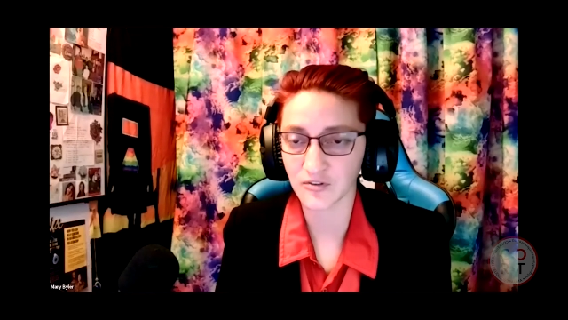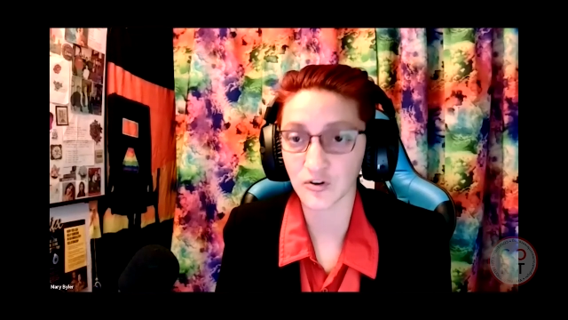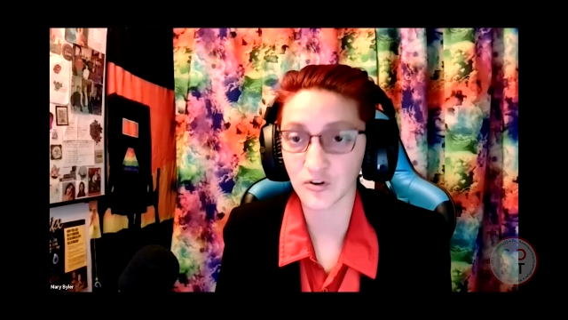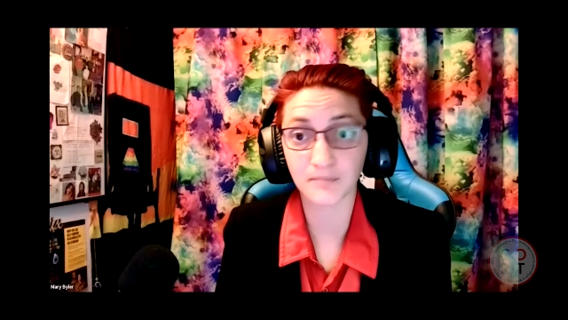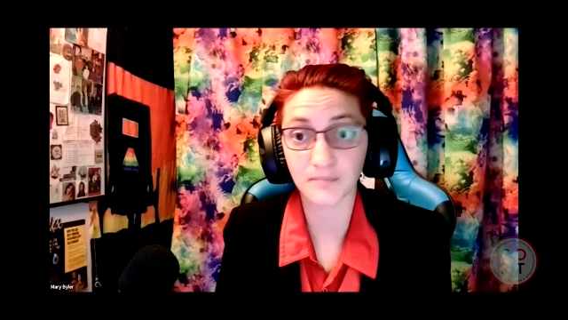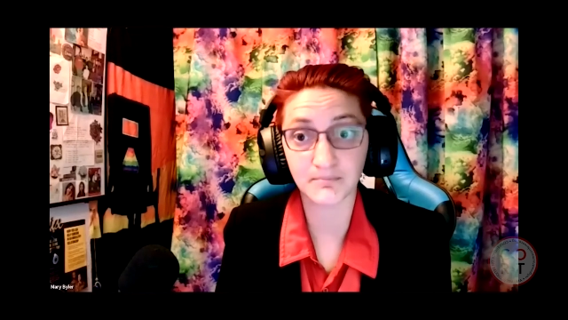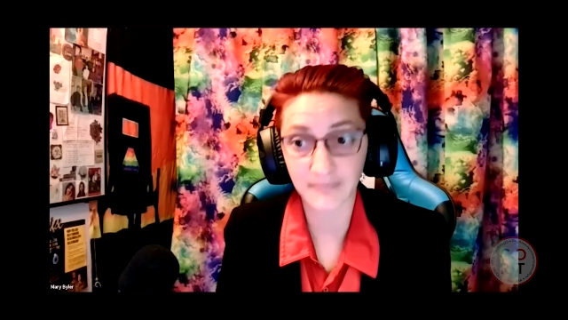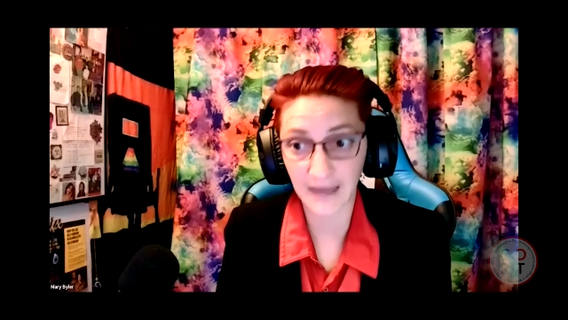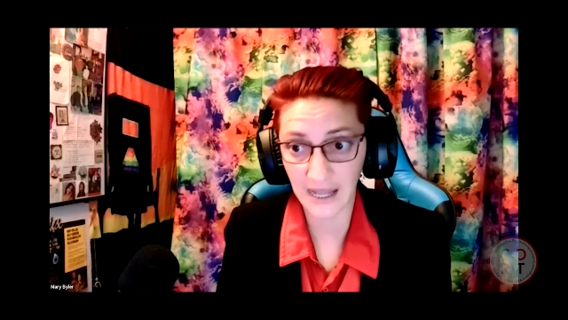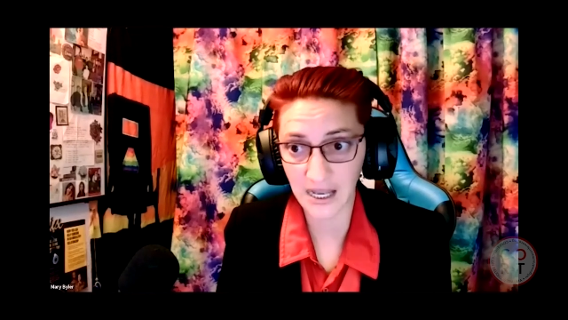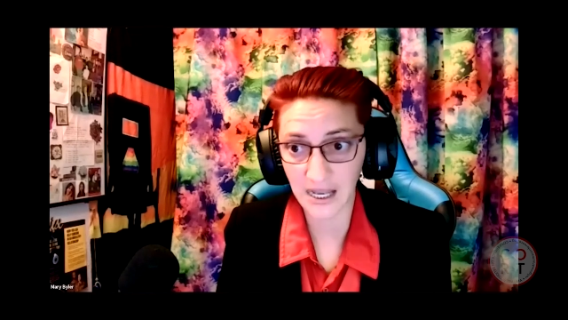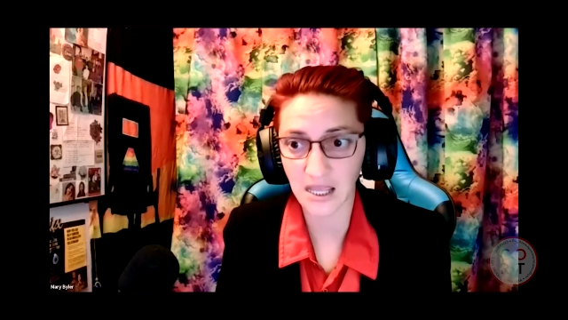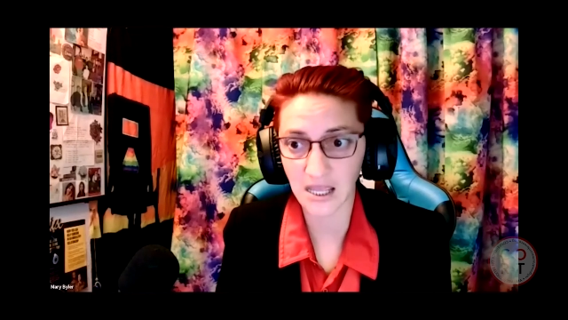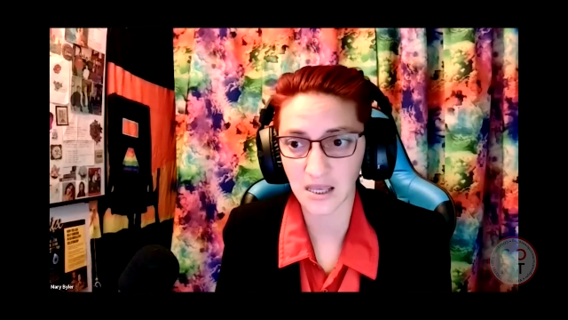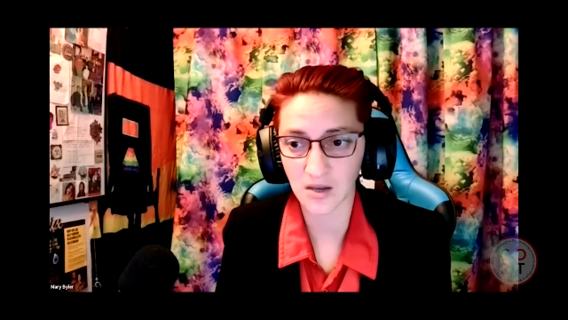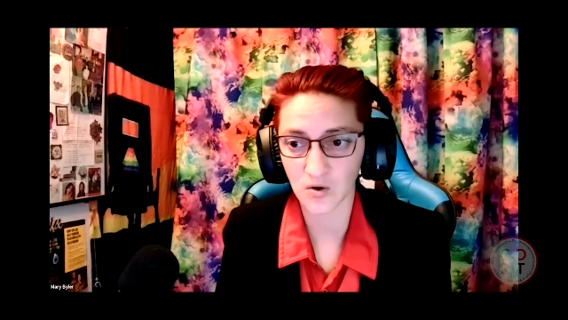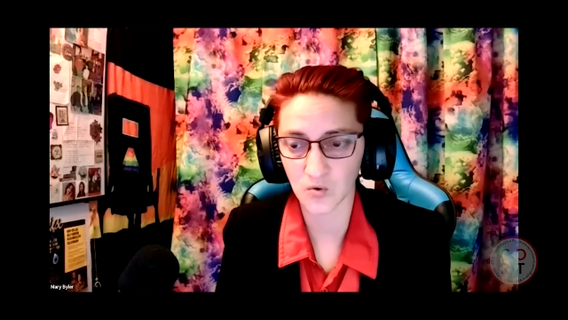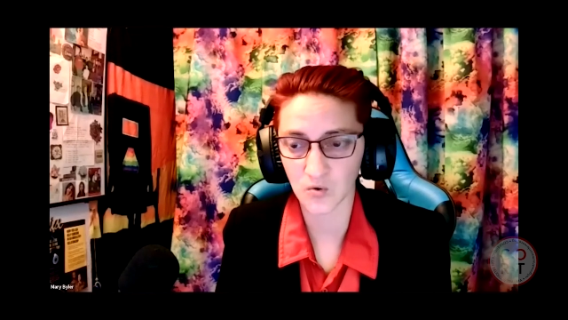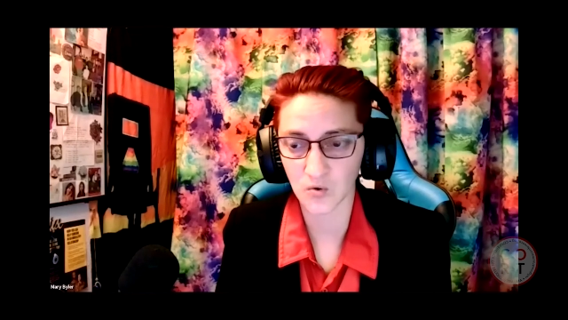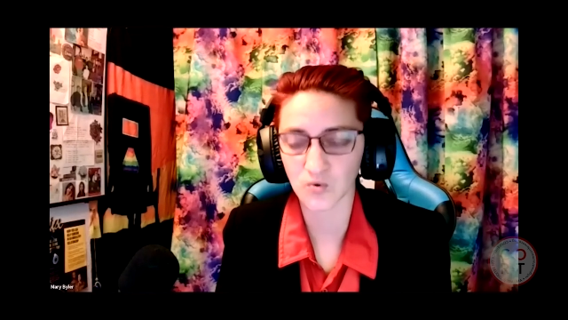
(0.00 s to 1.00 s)
for
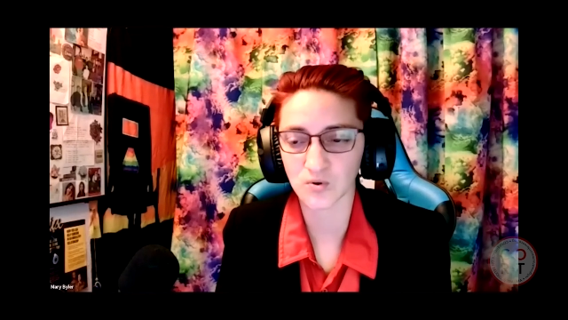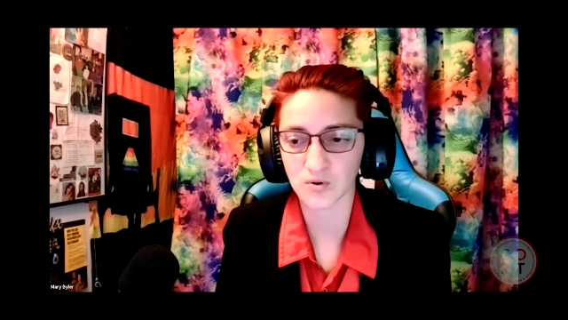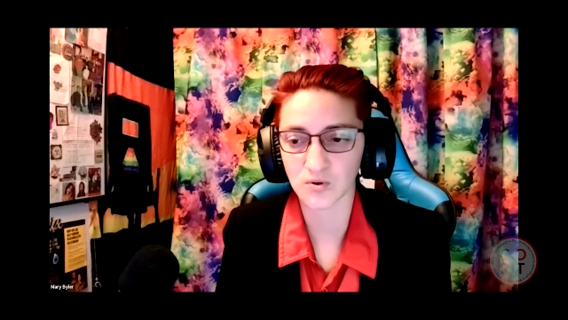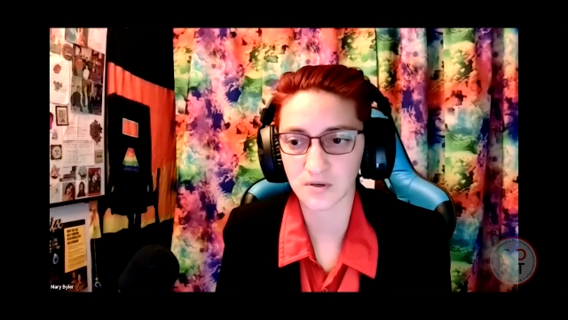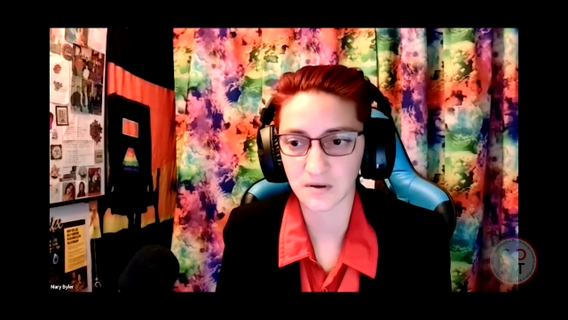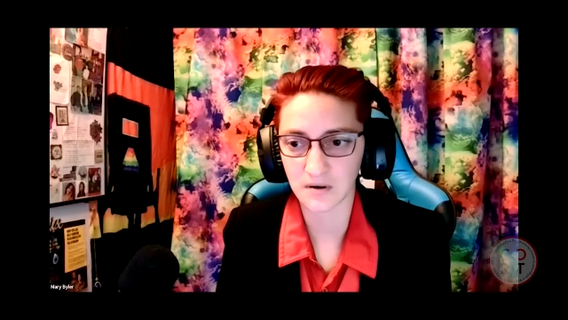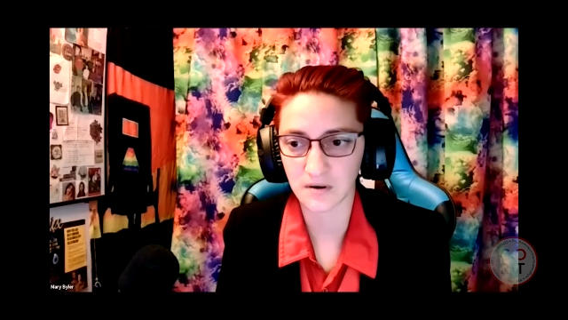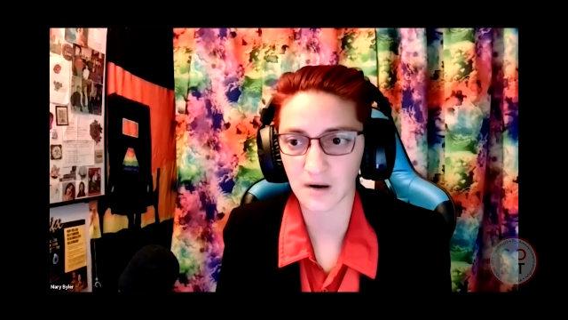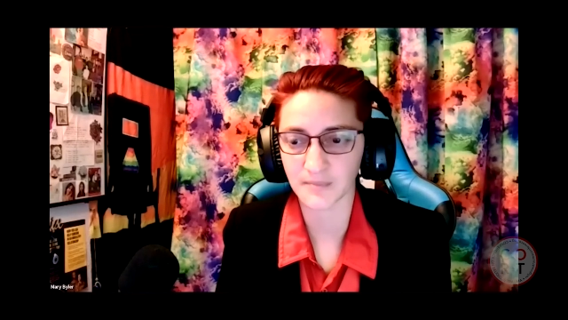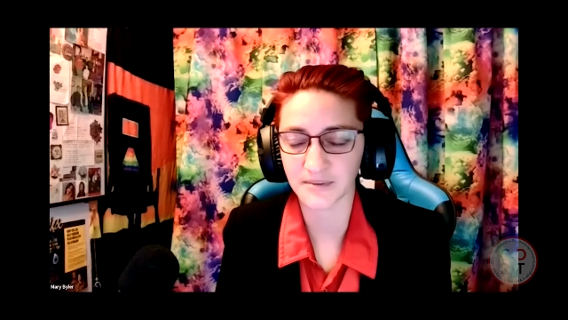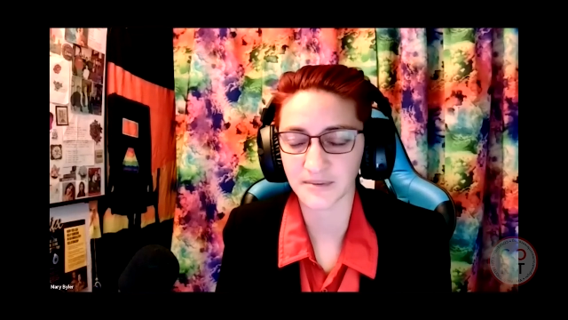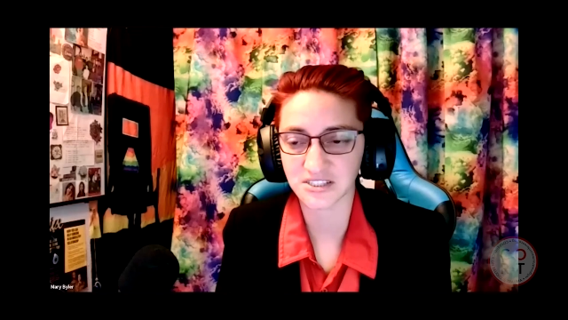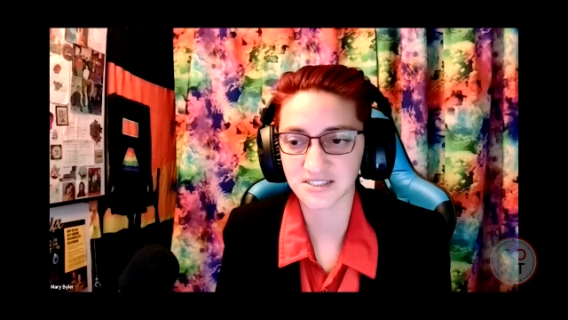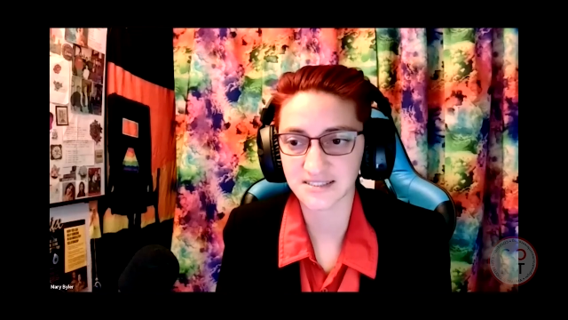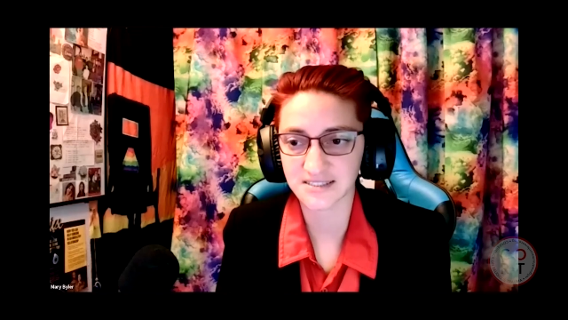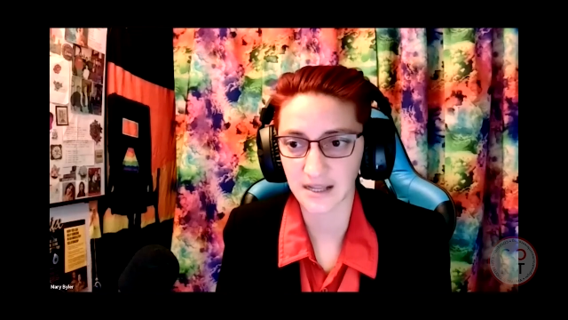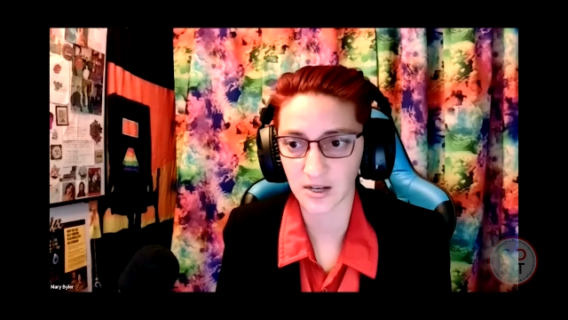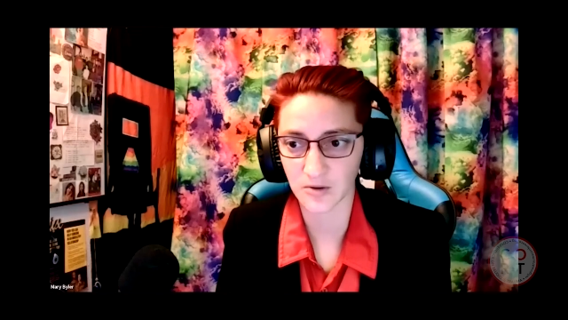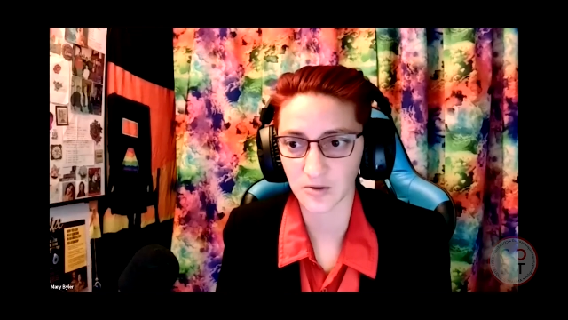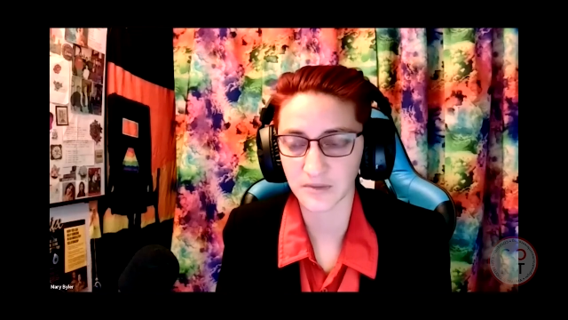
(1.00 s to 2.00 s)
many Old Order Amish
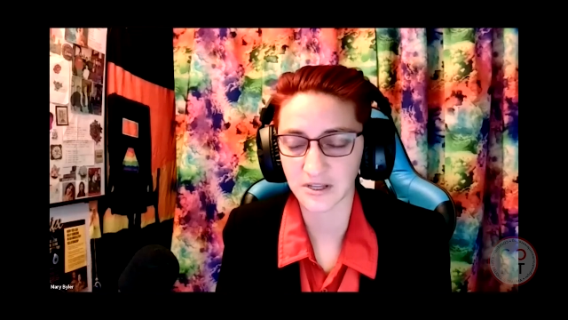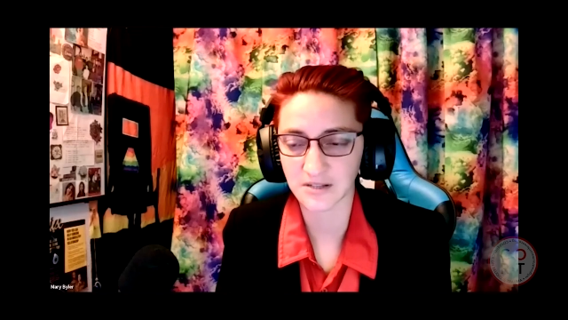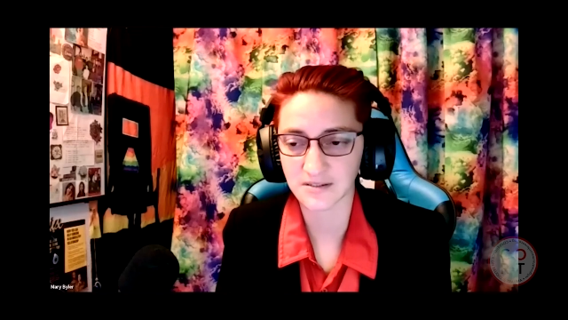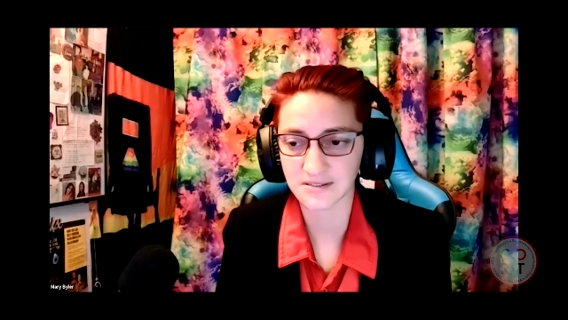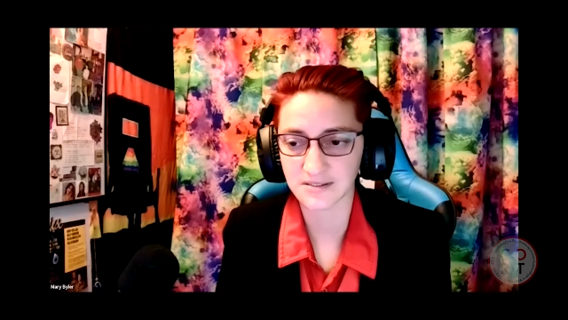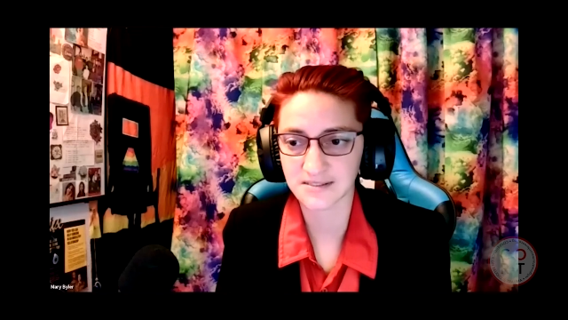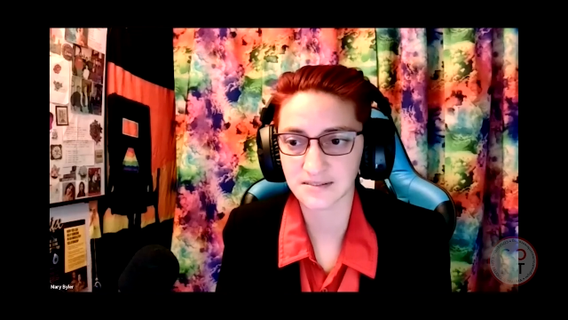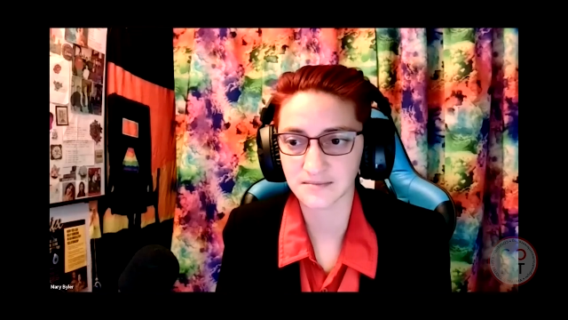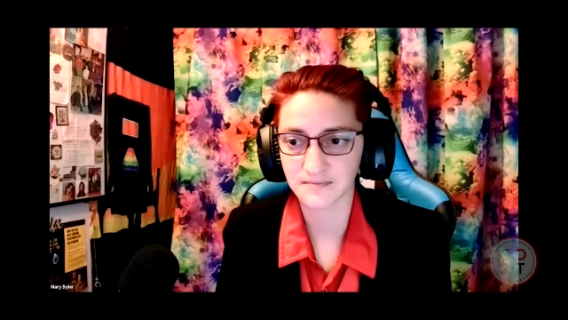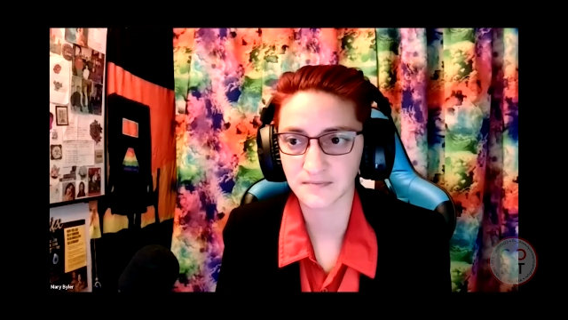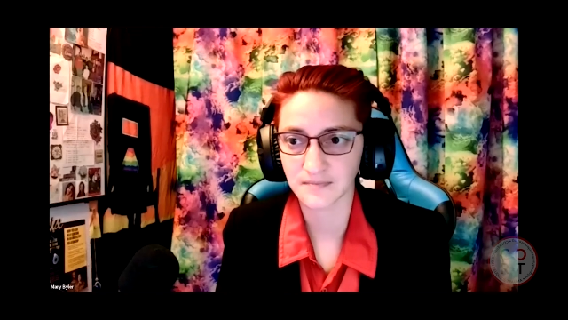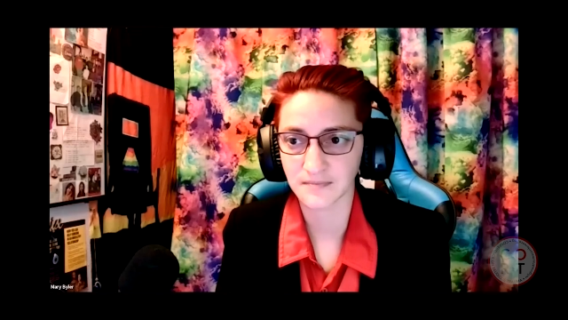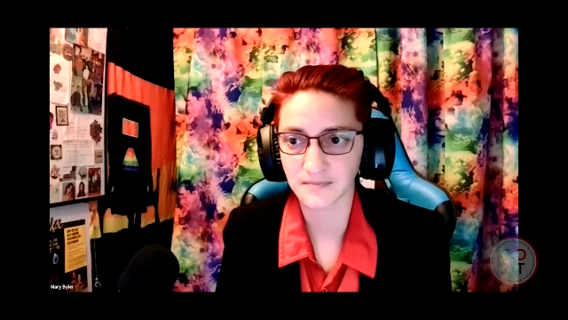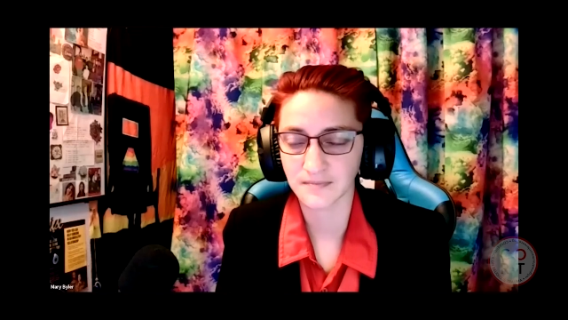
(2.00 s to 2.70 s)
settlements.